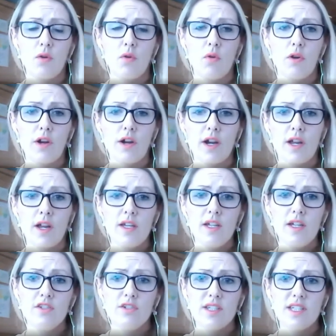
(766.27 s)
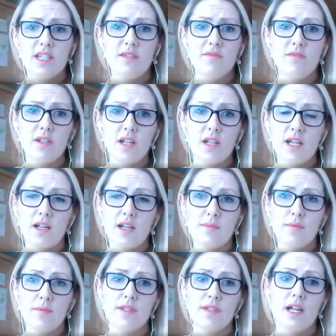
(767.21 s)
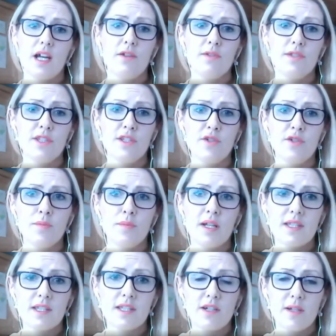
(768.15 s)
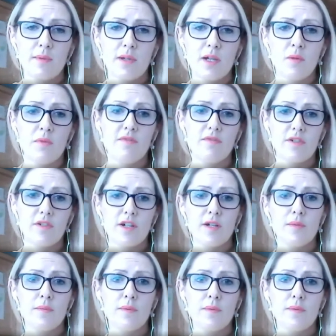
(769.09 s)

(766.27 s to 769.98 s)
or just even, like, I suppose, how Zoom has nearly become a verb.